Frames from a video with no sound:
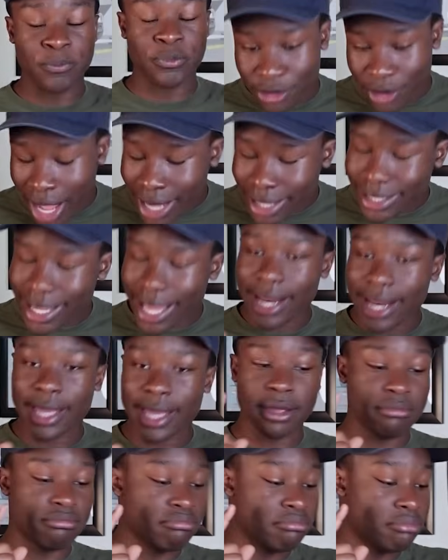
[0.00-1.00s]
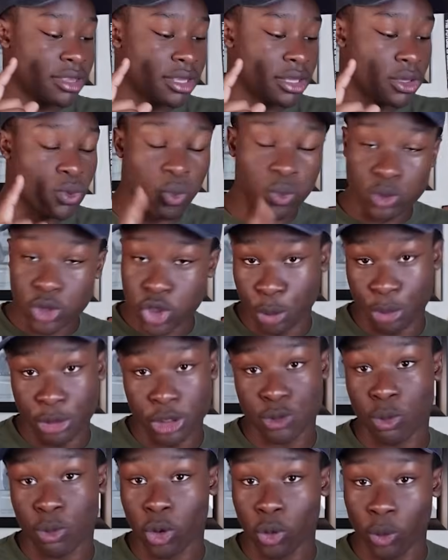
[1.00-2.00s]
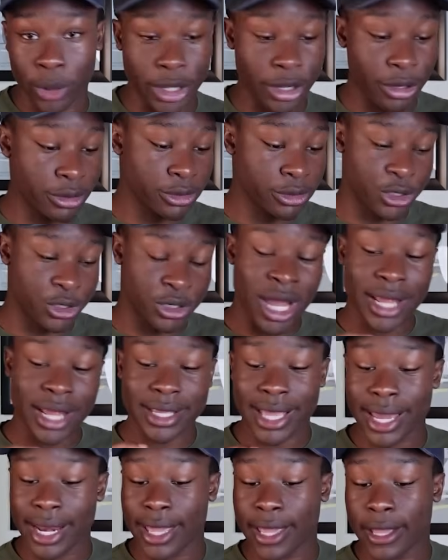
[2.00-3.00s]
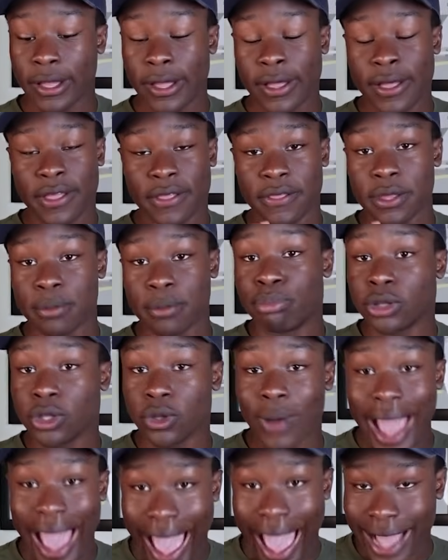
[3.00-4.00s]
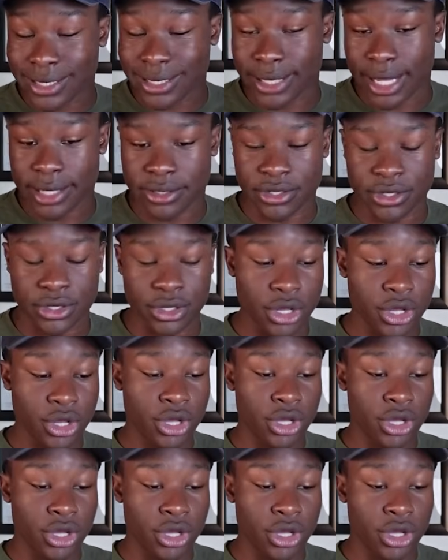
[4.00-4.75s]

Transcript: You're not getting the super sport wheels. You're not getting the blue accents.